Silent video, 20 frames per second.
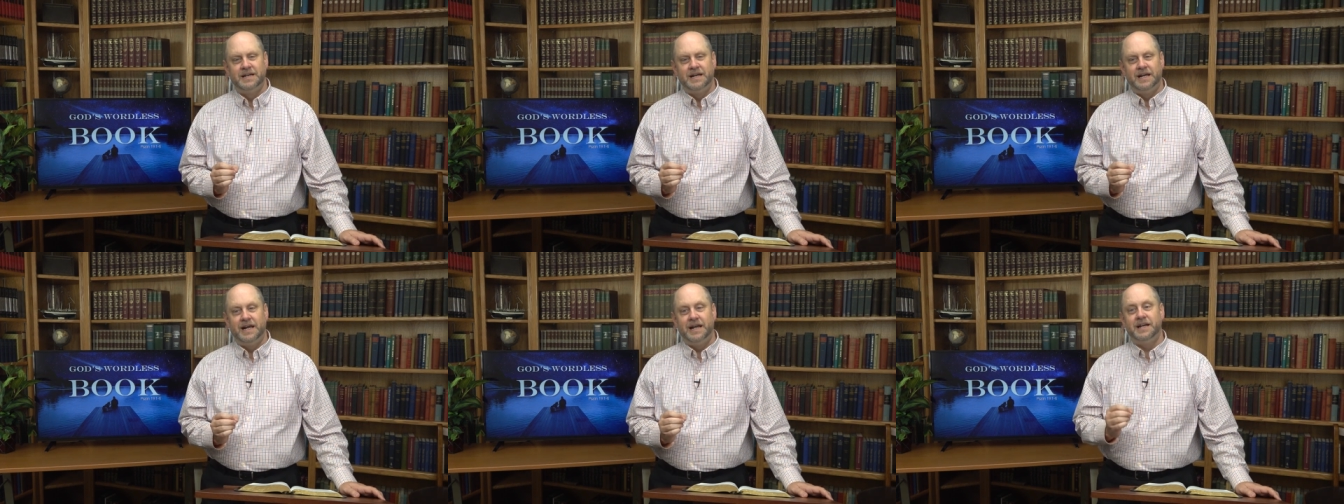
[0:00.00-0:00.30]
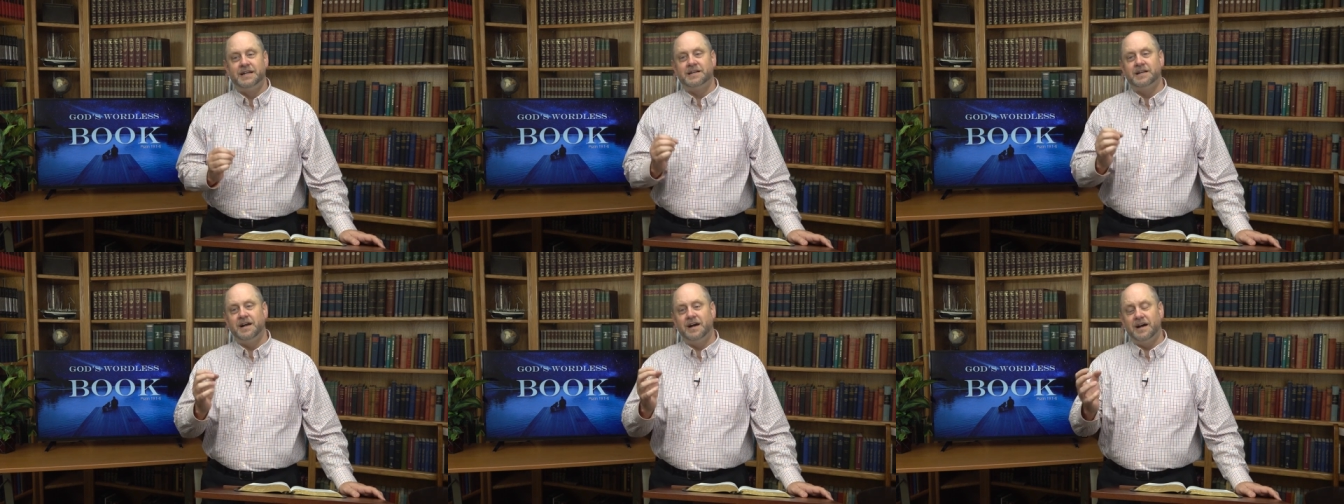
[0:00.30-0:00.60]

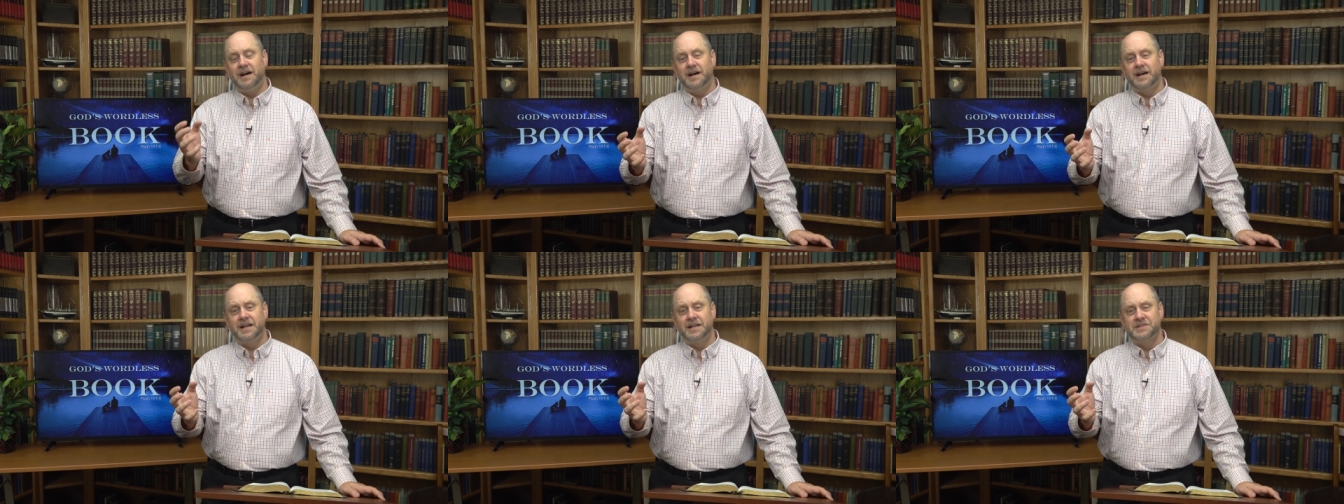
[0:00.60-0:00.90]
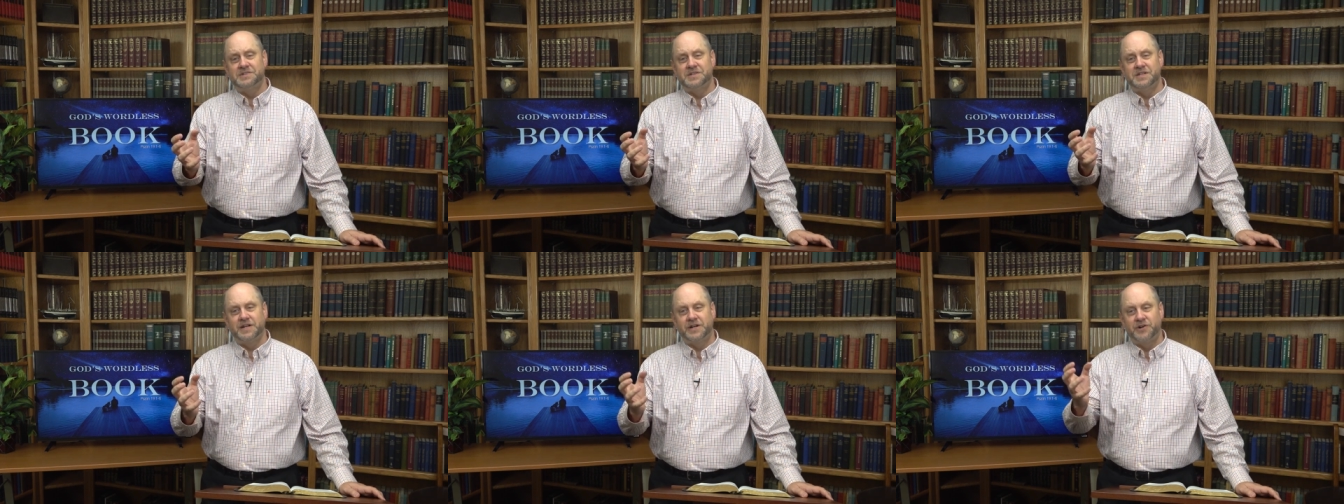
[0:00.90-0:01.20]
and God
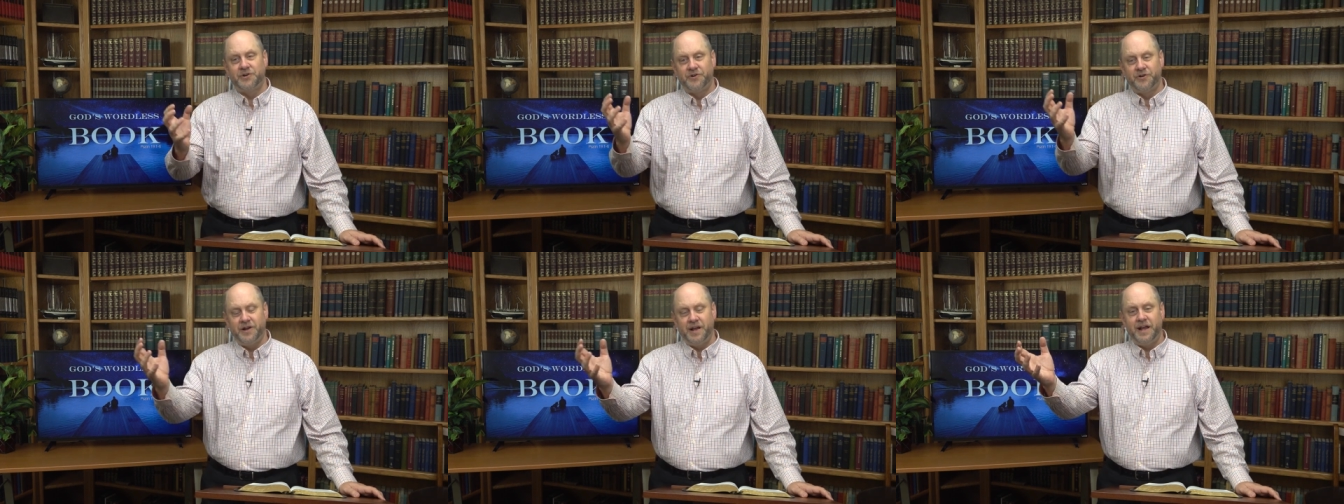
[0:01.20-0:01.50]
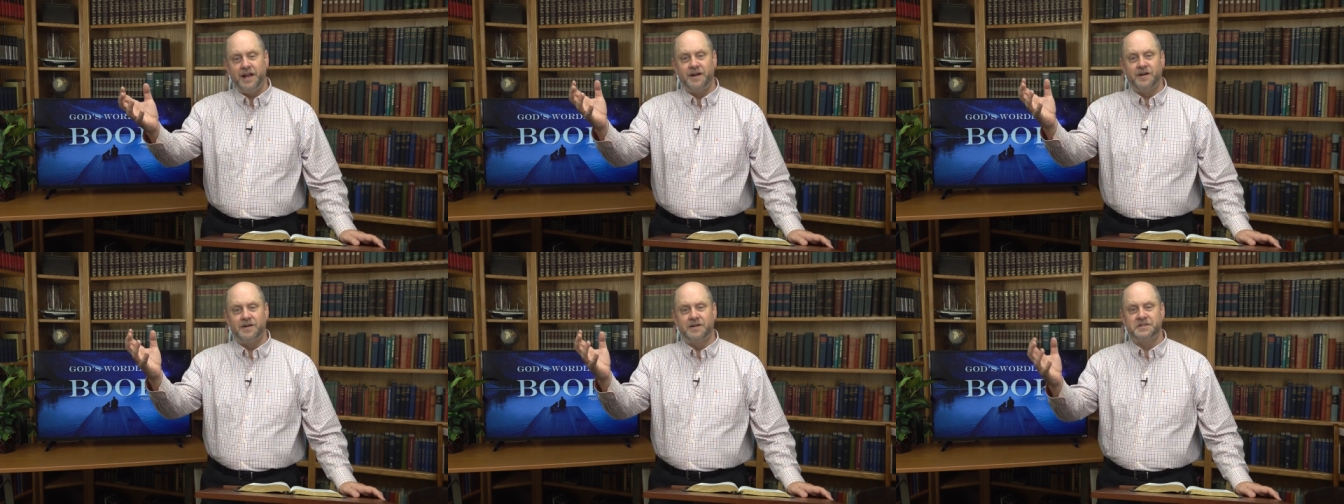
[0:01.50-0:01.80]
is the
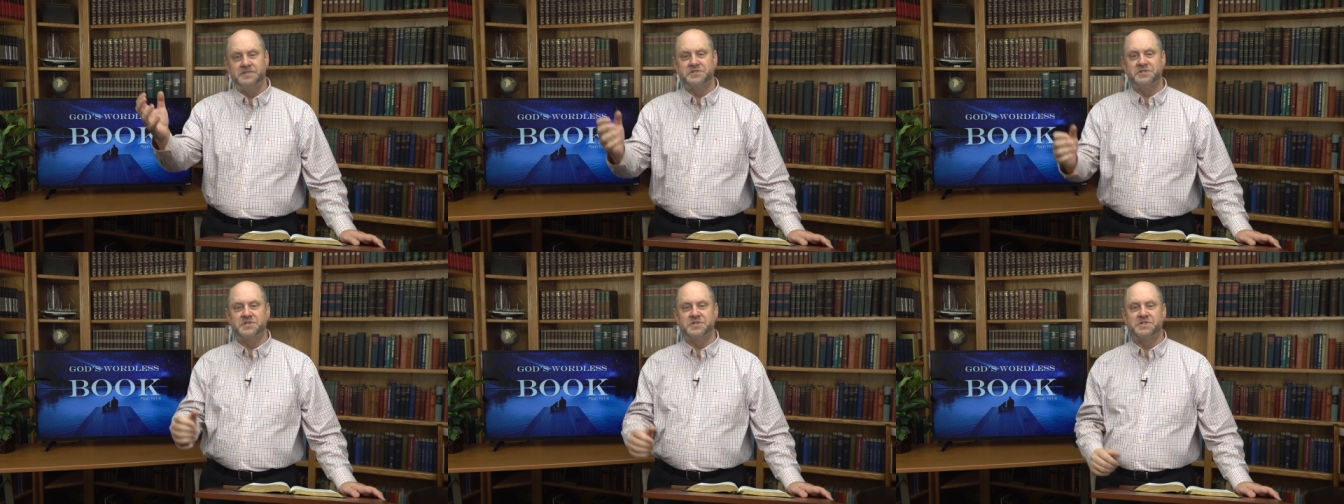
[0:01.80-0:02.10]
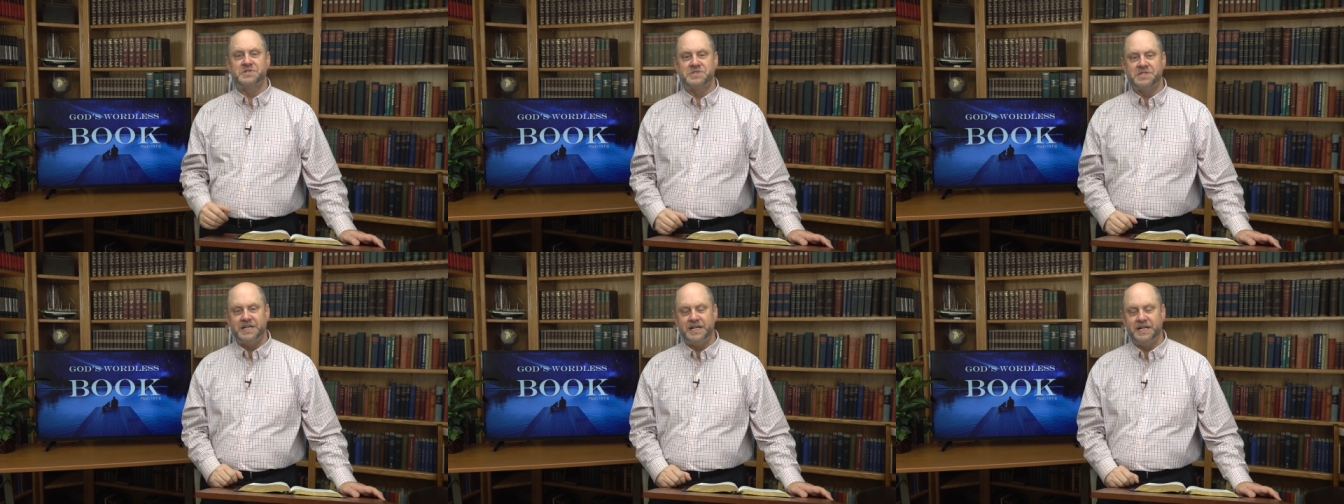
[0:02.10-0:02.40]
creator and
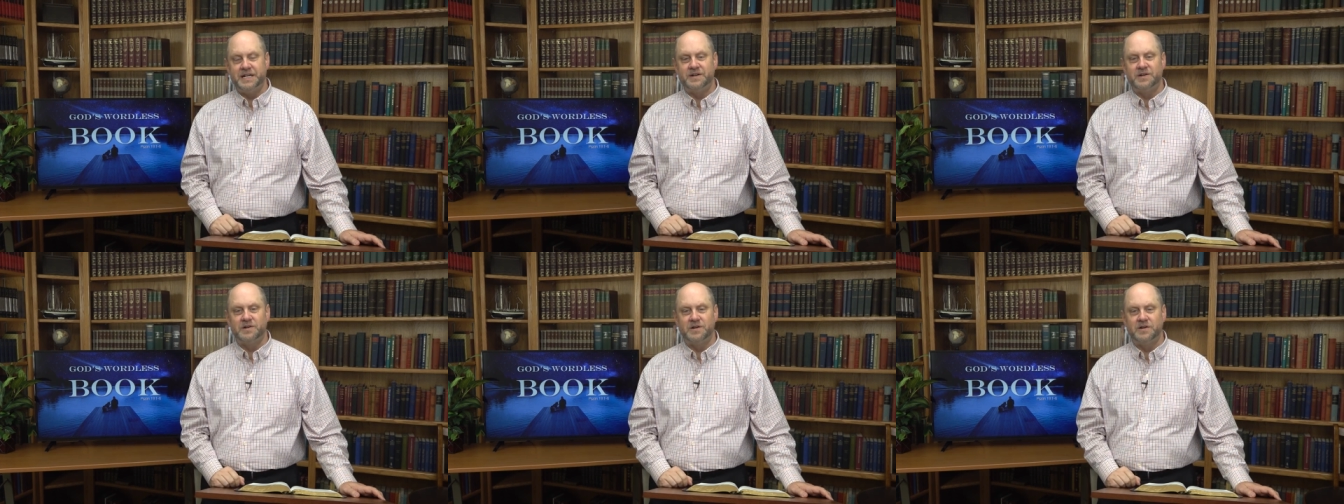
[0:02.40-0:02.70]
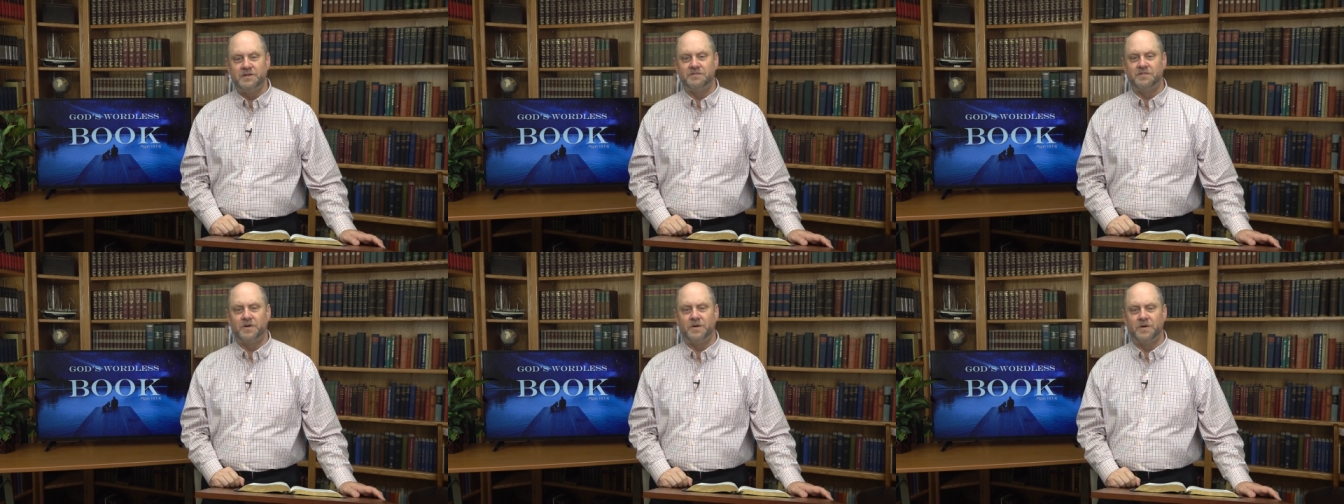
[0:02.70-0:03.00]
sustainer
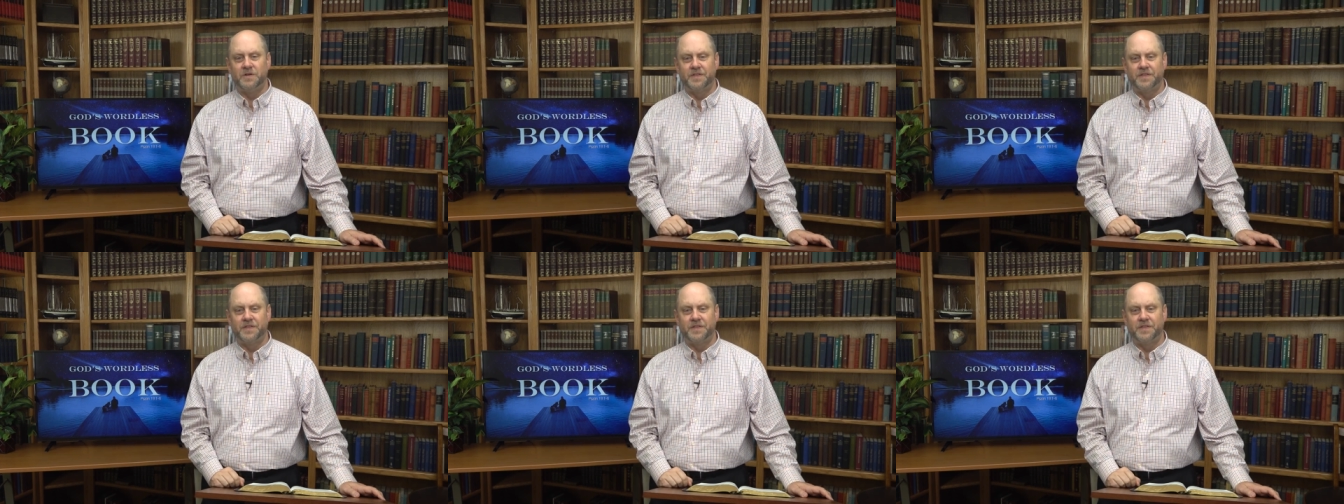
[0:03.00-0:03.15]
of all